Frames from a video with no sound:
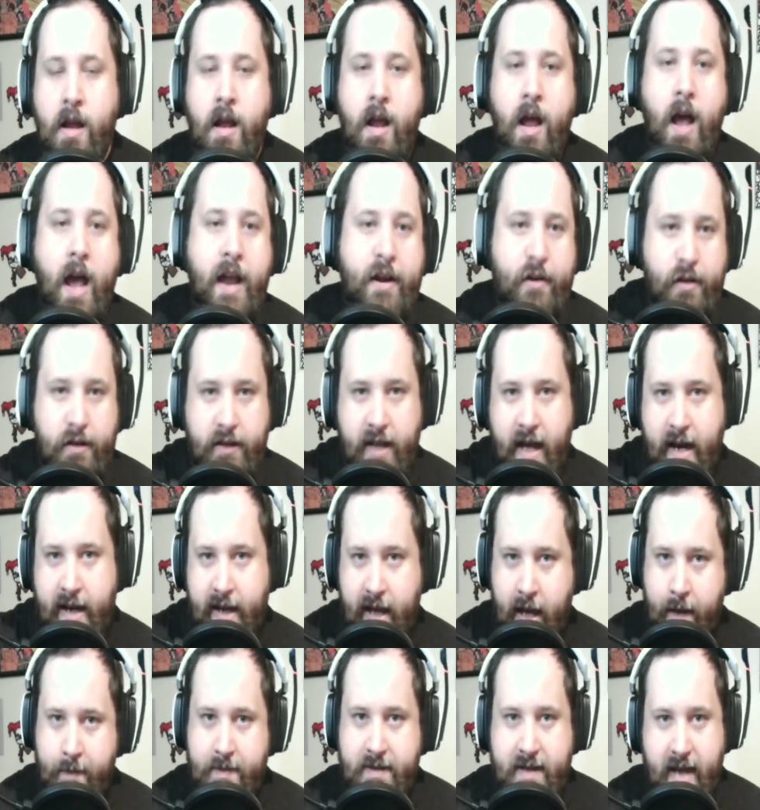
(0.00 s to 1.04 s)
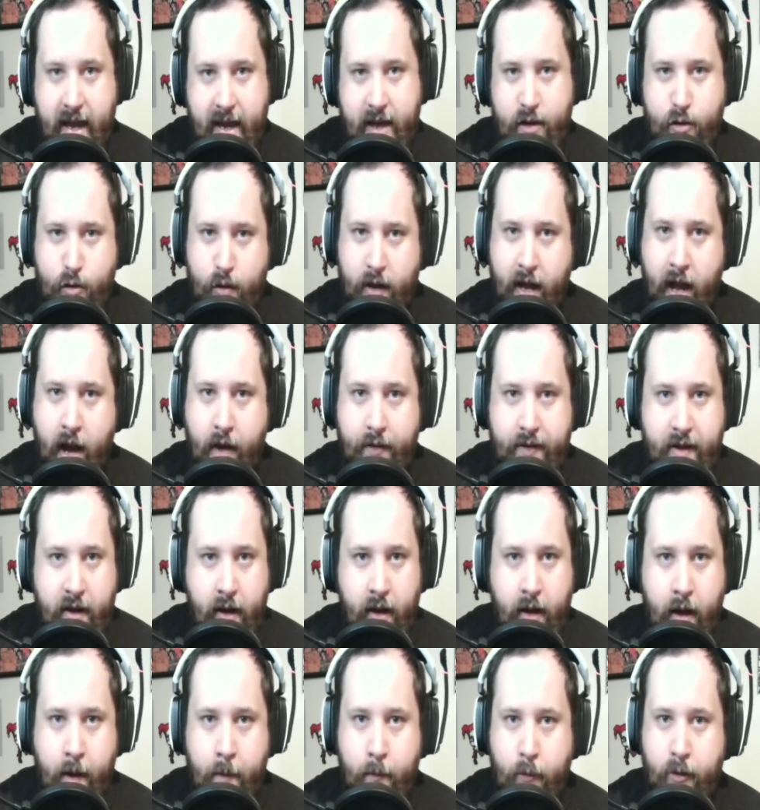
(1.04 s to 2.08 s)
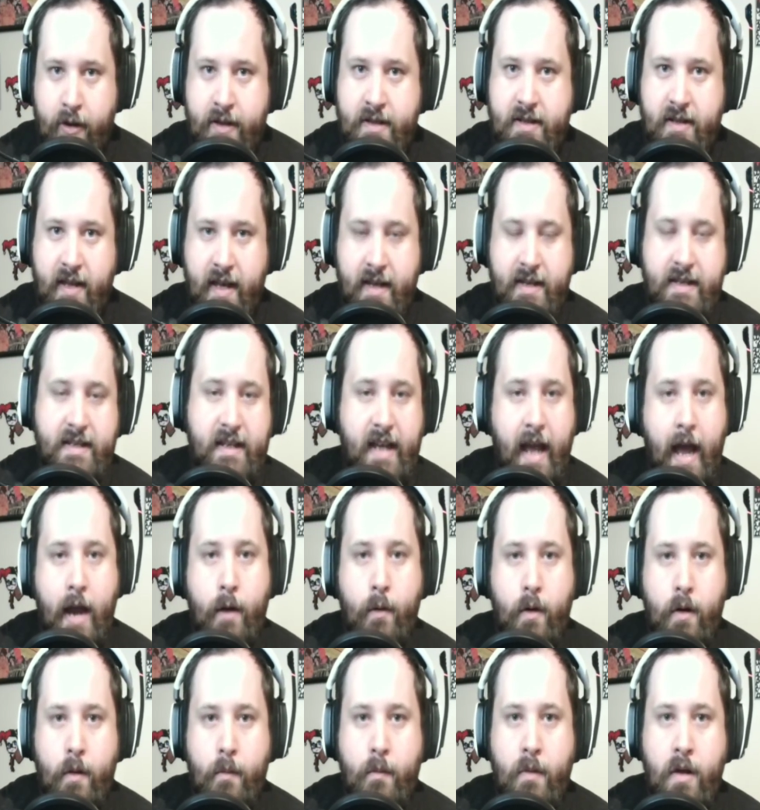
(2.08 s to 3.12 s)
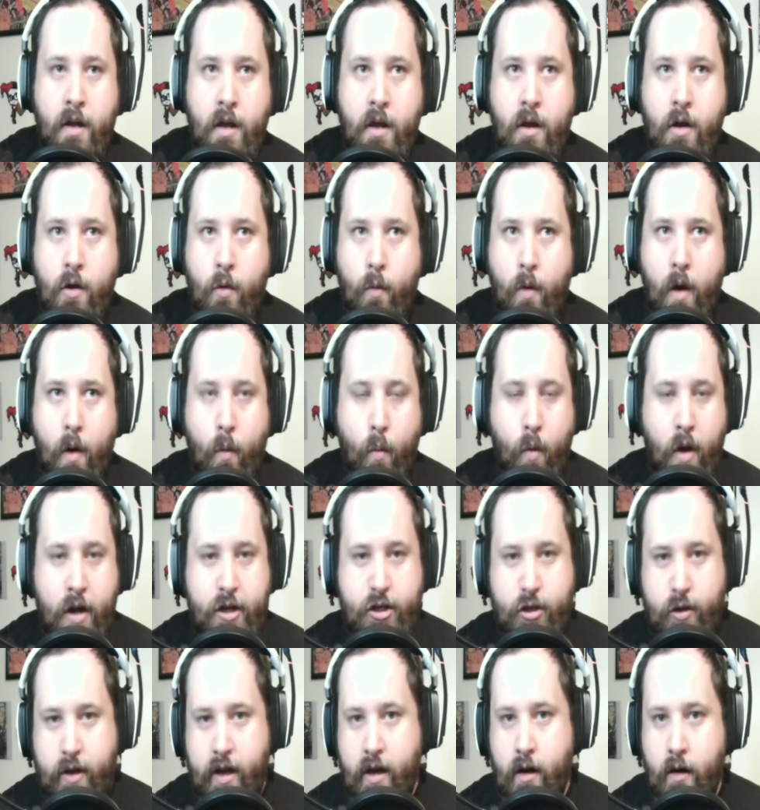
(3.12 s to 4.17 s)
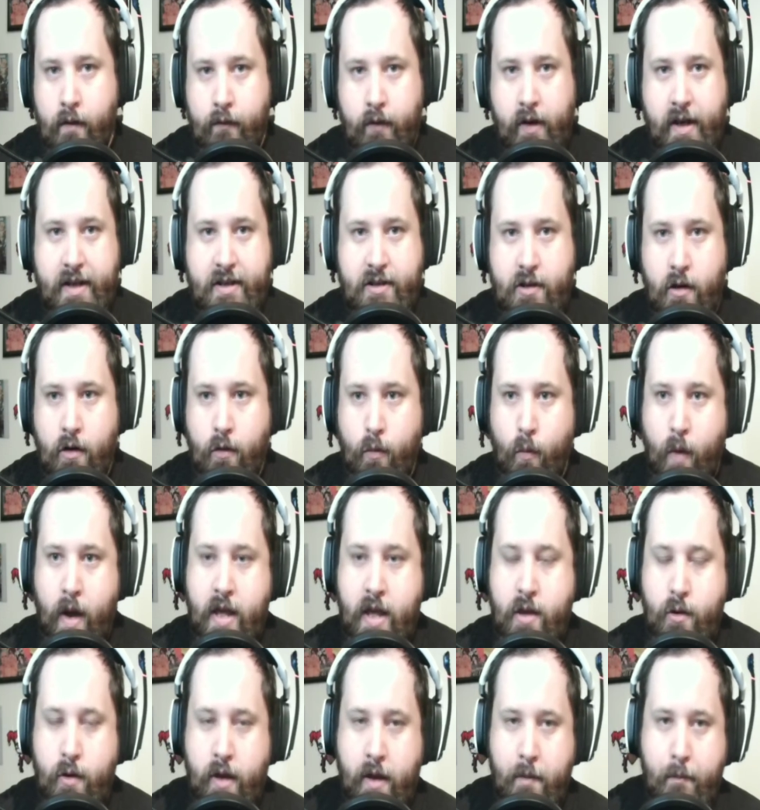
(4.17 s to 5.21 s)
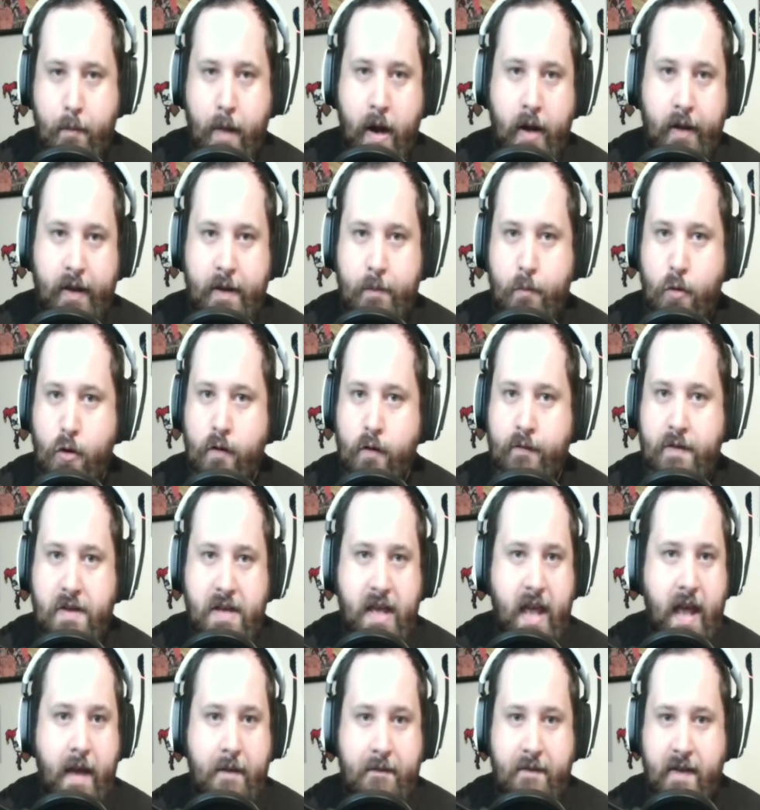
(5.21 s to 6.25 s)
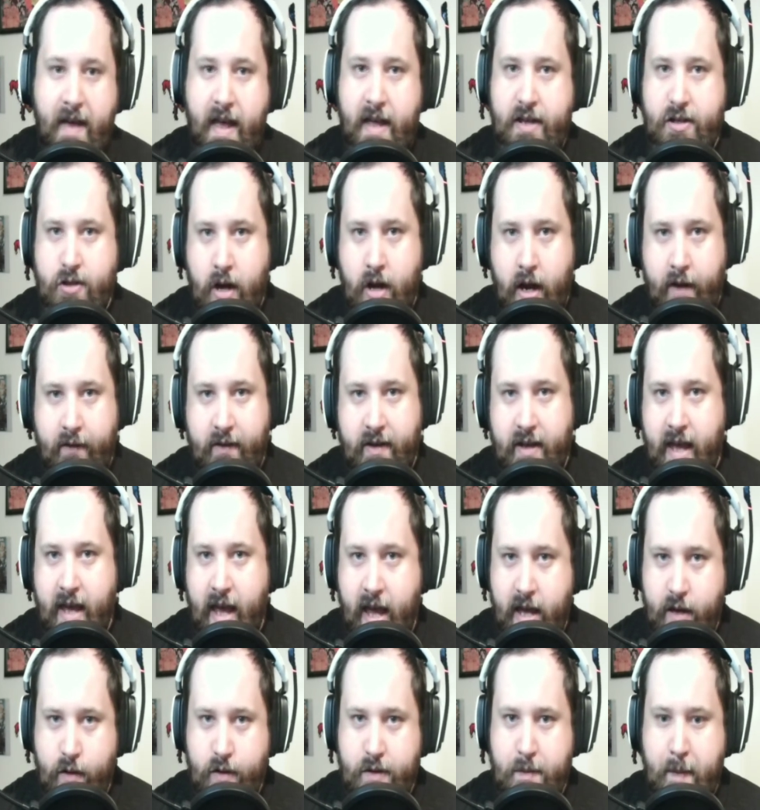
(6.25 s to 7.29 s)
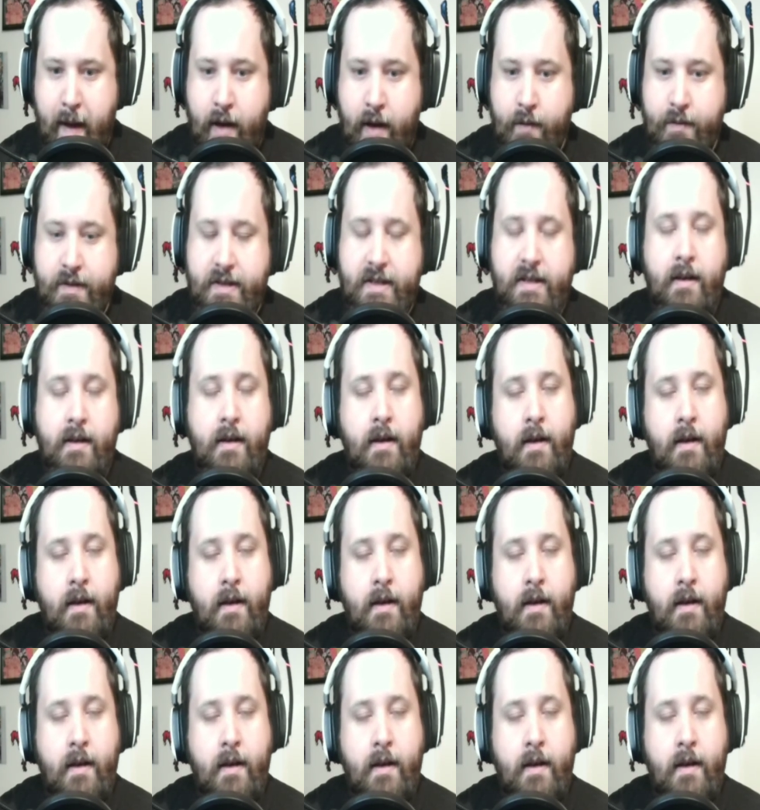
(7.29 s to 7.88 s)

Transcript: I know a lot of games take into account the encumbrance, like Skyrim, where once you get over a certain weight, you can barely move, you can't fast travel, you can't use mounts.